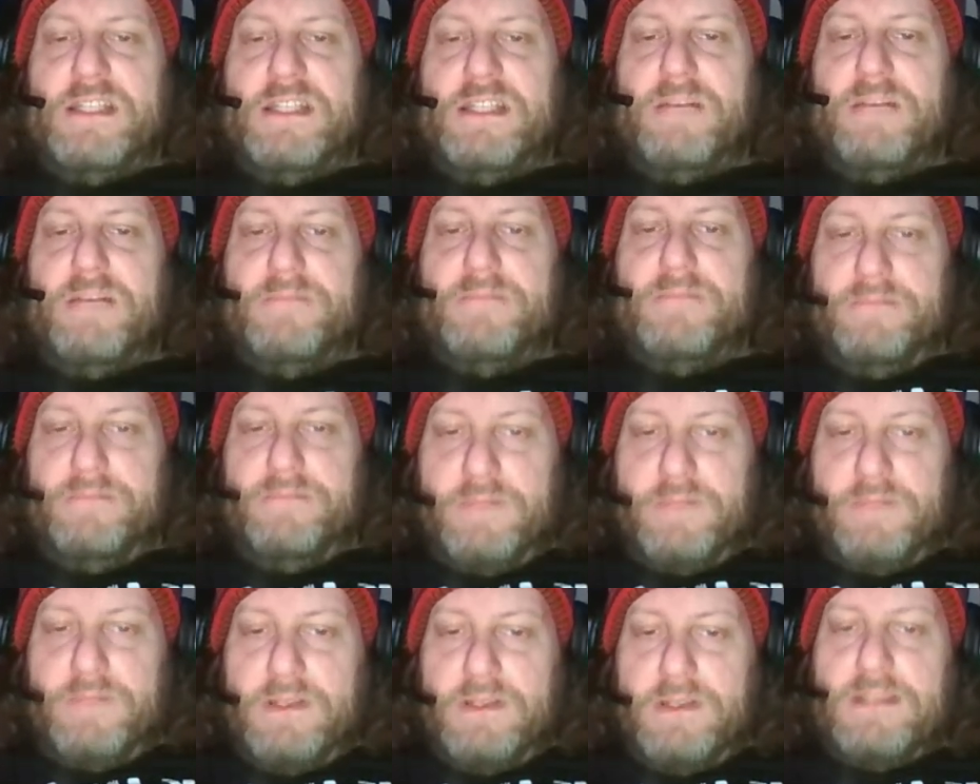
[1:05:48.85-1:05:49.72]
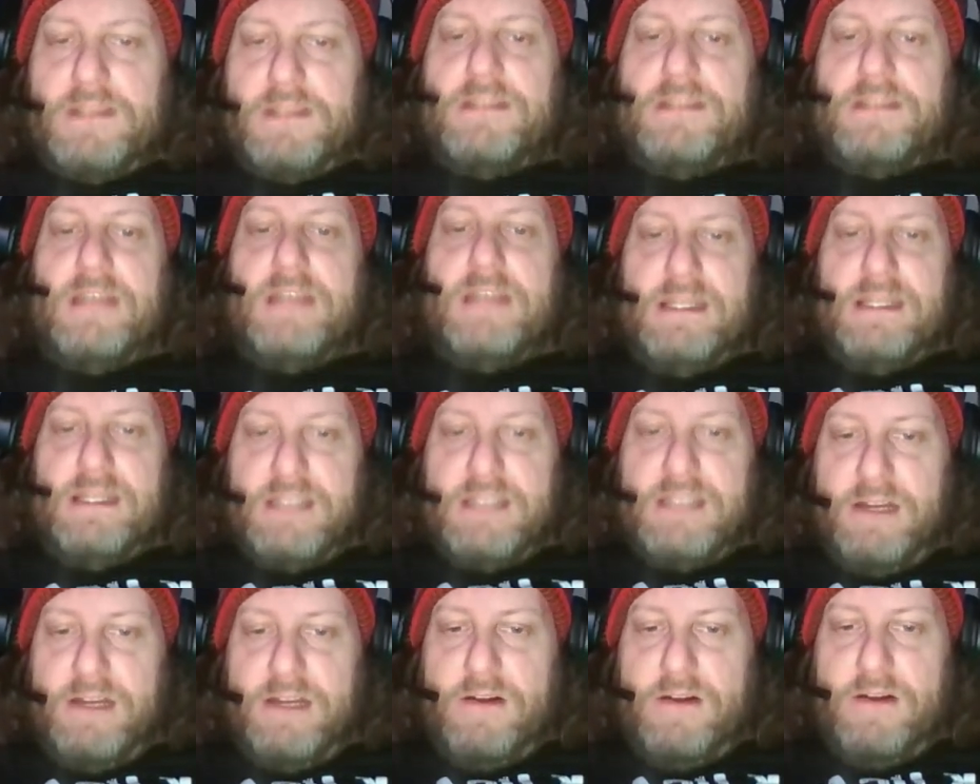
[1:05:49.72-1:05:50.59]
That's something to
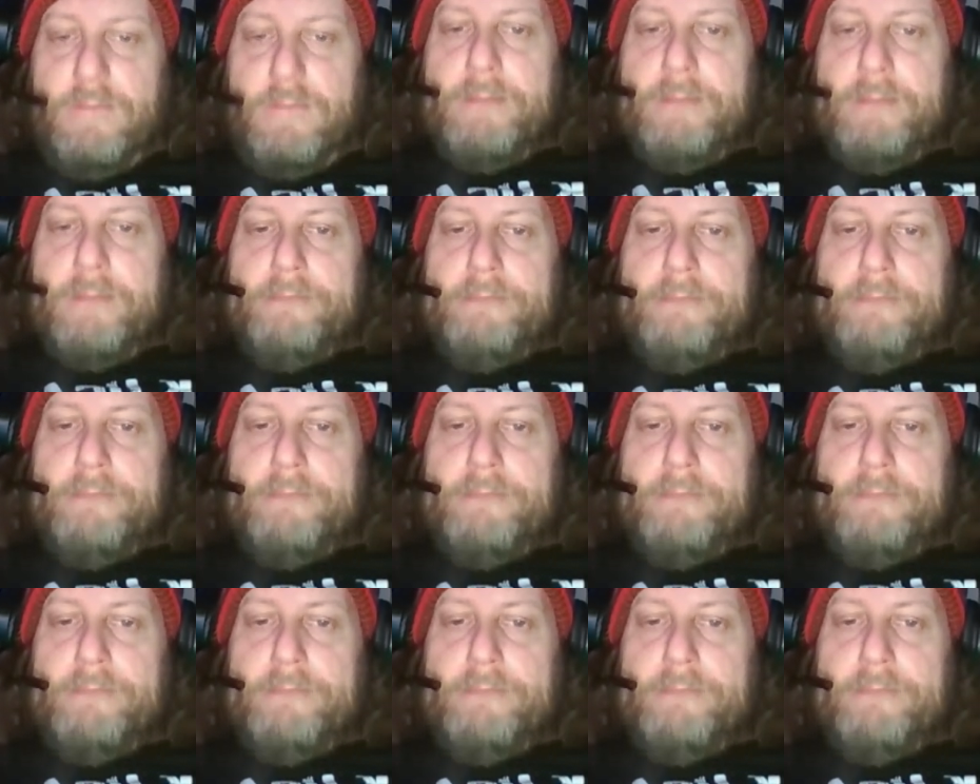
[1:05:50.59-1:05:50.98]
consider.